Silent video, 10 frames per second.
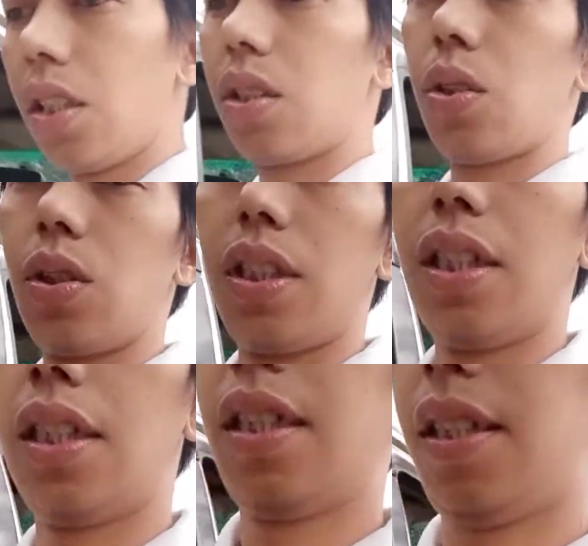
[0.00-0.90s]
to
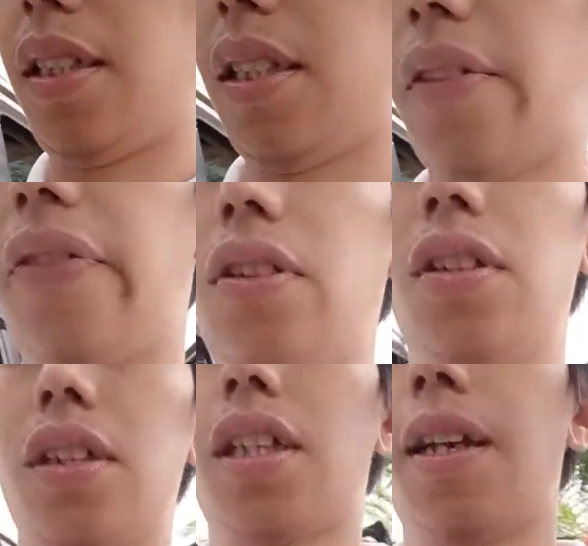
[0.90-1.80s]
the
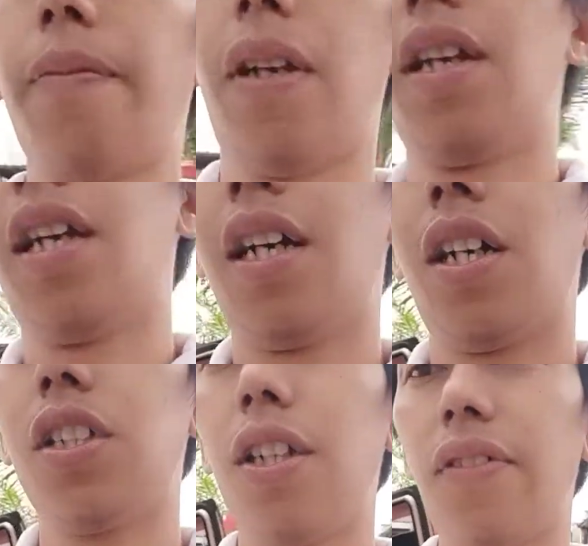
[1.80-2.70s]
fuel cap,
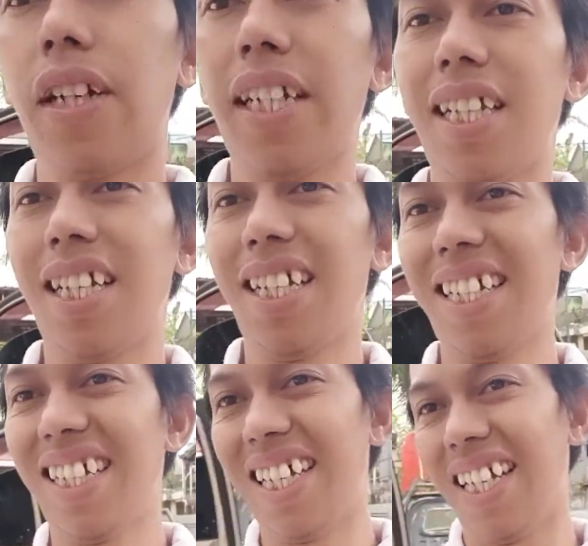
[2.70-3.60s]
but don't forget
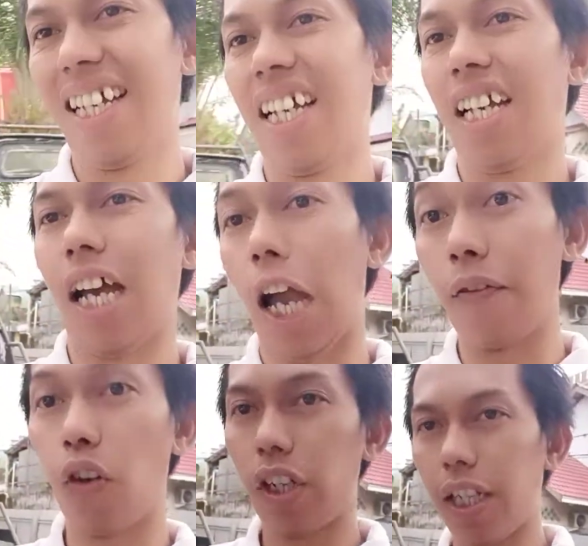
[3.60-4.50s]
and
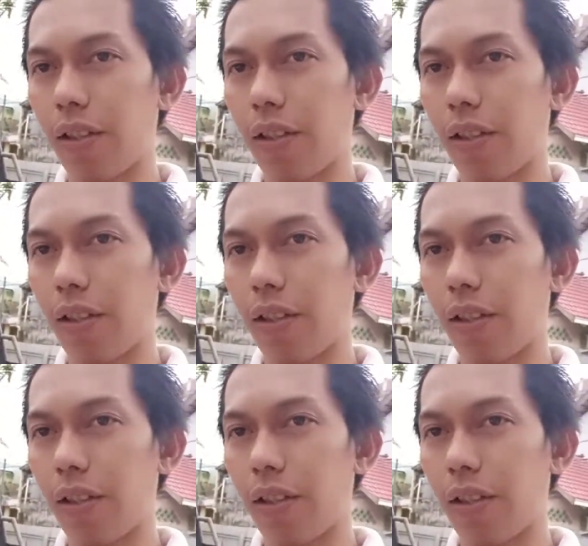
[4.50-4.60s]
forget